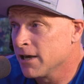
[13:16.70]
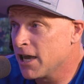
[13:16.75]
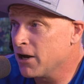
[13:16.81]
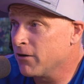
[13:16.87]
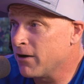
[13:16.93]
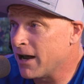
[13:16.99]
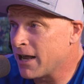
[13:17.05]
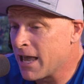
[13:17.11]

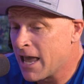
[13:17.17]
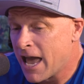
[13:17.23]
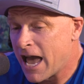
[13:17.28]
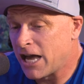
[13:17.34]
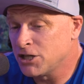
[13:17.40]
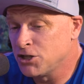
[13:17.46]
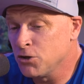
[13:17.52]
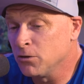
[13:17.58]
Here, I,
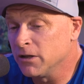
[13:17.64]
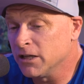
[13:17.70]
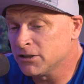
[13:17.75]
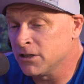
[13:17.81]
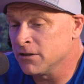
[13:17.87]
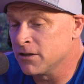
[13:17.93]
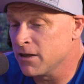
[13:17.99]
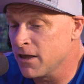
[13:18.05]
as you
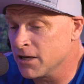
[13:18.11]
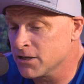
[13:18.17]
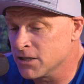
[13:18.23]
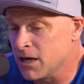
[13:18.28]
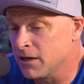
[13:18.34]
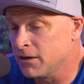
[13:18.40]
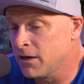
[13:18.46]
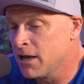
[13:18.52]
listen to
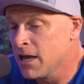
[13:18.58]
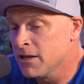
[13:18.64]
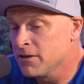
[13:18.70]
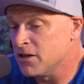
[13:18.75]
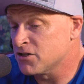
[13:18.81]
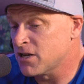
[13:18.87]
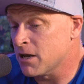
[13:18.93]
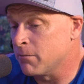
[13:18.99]
this on
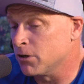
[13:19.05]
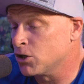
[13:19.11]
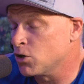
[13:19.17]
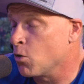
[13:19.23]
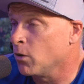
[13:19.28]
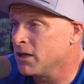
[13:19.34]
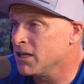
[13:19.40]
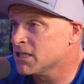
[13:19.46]
December
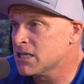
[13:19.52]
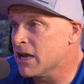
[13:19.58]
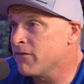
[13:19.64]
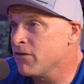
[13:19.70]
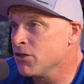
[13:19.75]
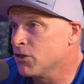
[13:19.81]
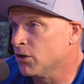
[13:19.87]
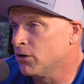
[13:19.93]

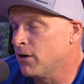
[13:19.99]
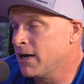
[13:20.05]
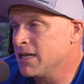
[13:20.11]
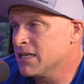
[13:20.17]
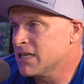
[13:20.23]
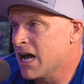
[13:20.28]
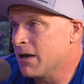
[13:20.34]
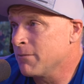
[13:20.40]
27th or
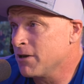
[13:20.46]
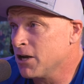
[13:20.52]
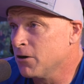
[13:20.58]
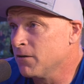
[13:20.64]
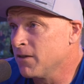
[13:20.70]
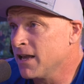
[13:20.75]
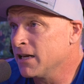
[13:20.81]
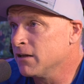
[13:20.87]
anytime
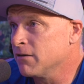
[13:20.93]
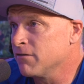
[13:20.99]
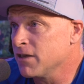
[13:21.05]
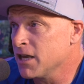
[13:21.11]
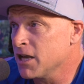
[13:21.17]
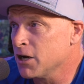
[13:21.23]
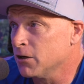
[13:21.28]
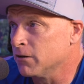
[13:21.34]
here the end of
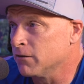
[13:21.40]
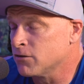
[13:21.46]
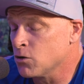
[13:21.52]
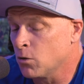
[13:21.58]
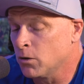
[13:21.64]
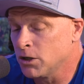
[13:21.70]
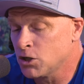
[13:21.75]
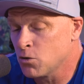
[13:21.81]
the year of
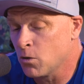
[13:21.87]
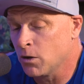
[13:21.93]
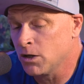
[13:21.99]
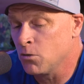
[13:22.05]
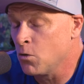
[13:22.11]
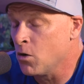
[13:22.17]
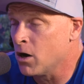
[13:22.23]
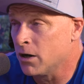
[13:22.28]

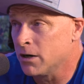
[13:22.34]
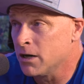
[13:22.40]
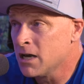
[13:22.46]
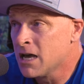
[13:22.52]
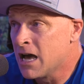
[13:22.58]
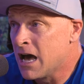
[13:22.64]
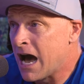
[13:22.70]
2021,